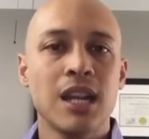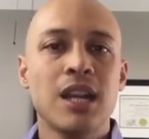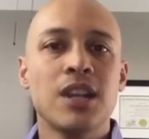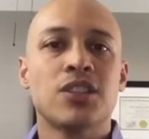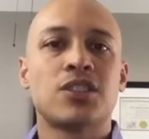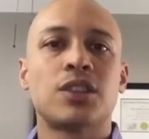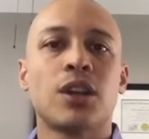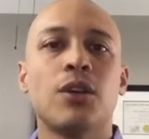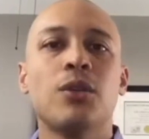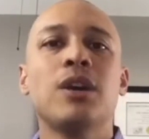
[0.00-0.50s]

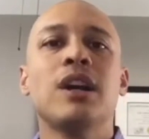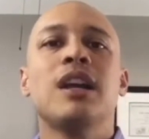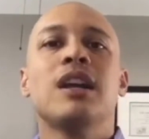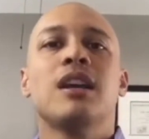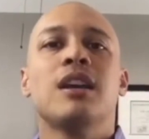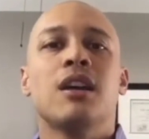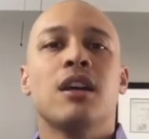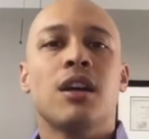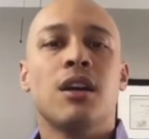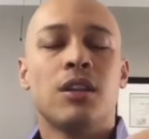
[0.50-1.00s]
So
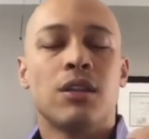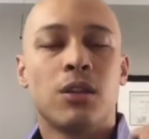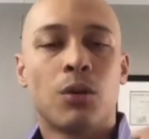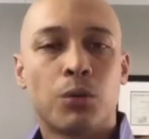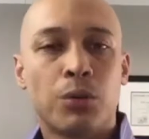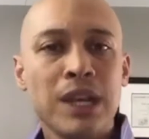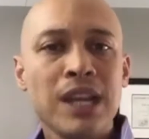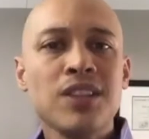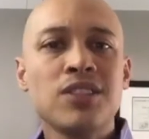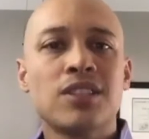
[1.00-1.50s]
the
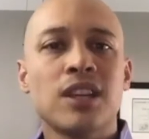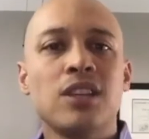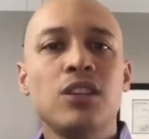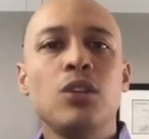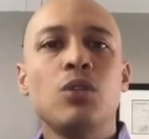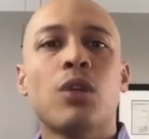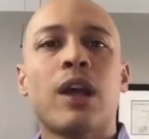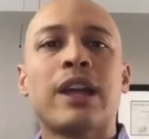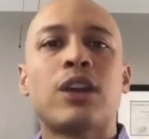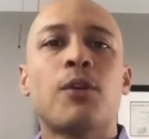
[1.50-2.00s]
reason
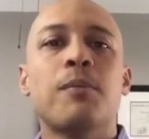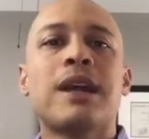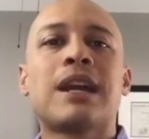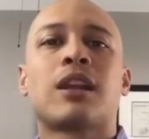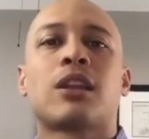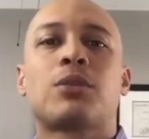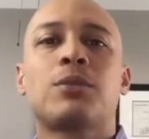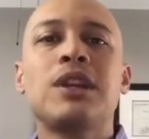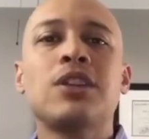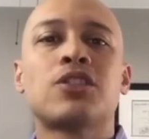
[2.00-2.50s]
you like
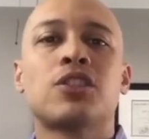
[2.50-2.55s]
omega-3